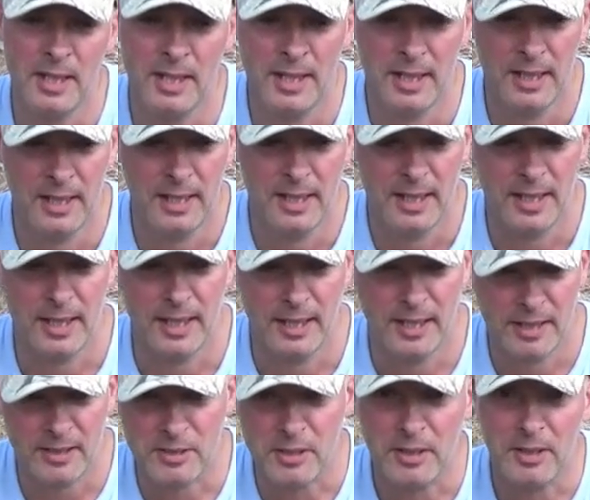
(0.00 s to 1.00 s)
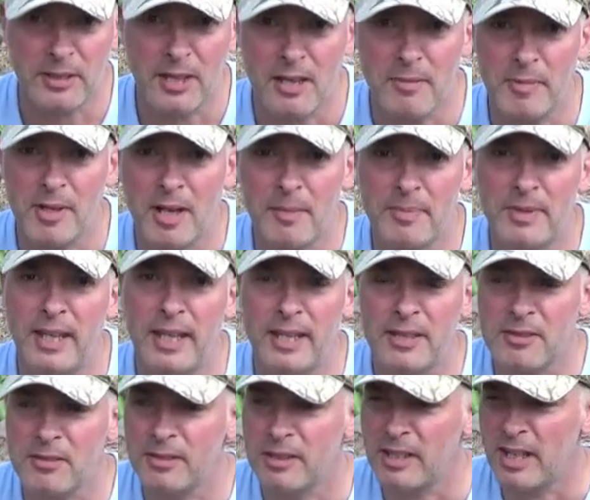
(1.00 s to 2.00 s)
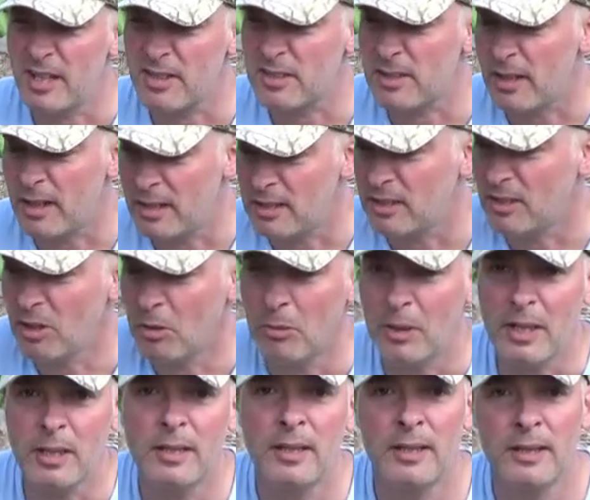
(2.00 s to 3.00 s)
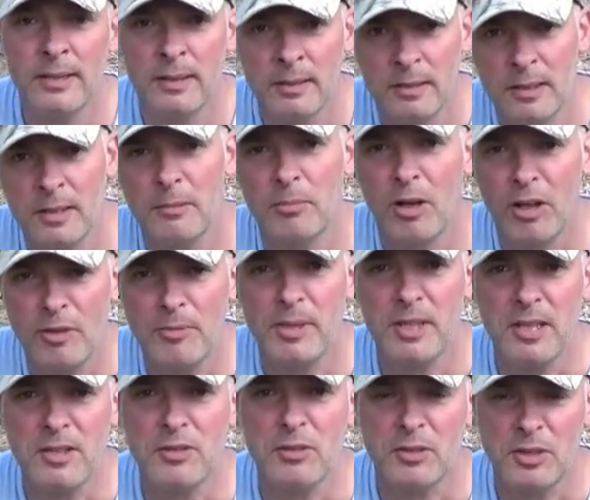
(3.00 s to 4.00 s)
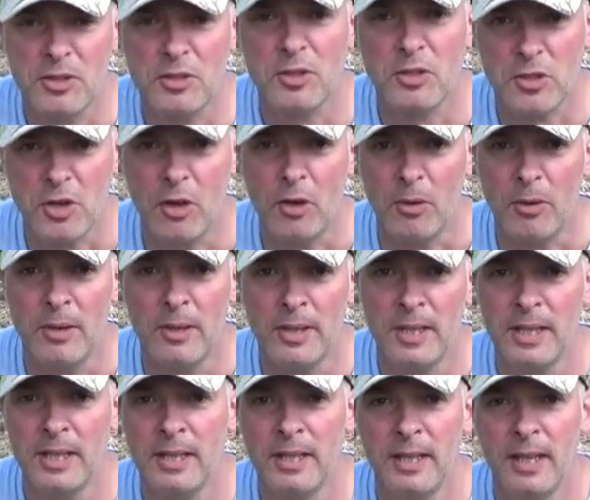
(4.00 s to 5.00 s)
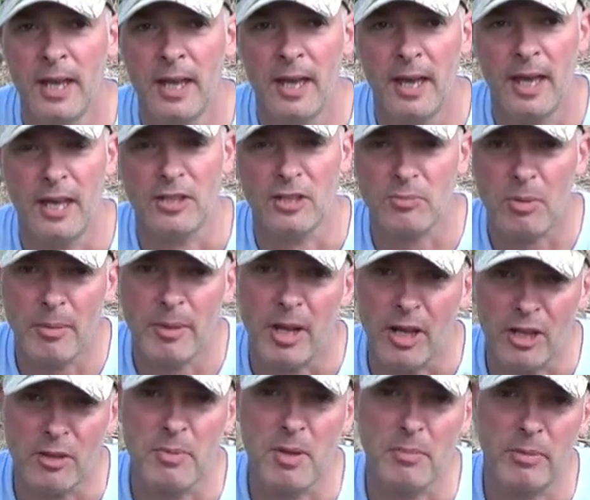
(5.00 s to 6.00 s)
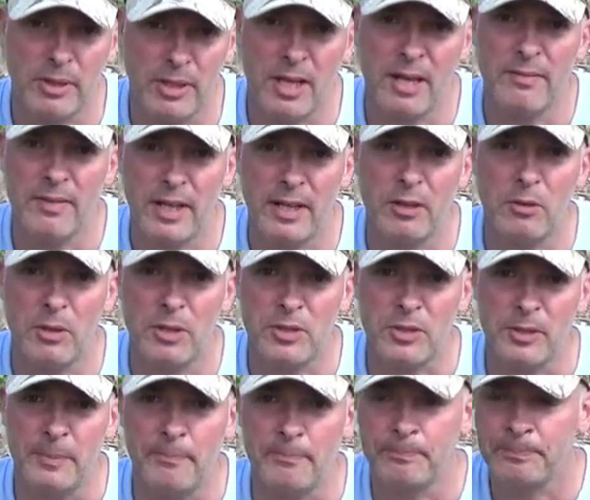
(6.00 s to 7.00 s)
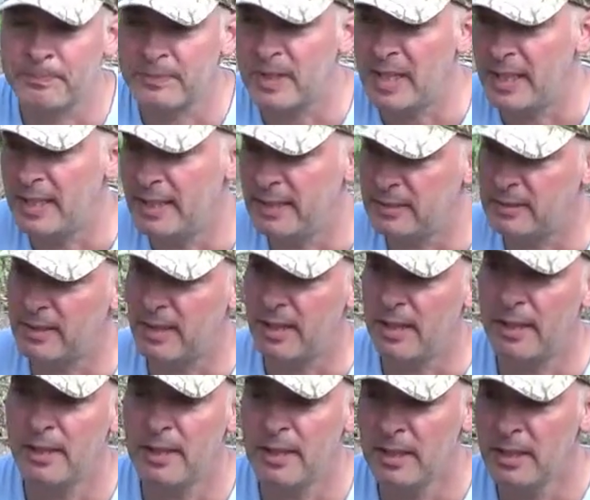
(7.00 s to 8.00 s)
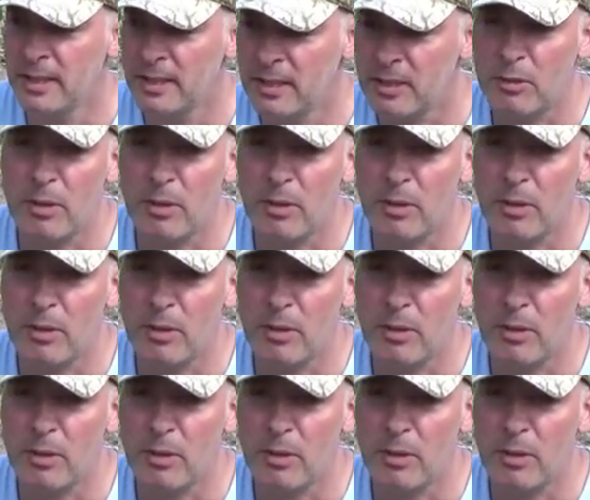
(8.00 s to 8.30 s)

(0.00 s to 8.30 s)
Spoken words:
and I started typing up the answer, and I just thought, you know what, it'd probably be easier just to show. And there's probably other people that have that question, and it the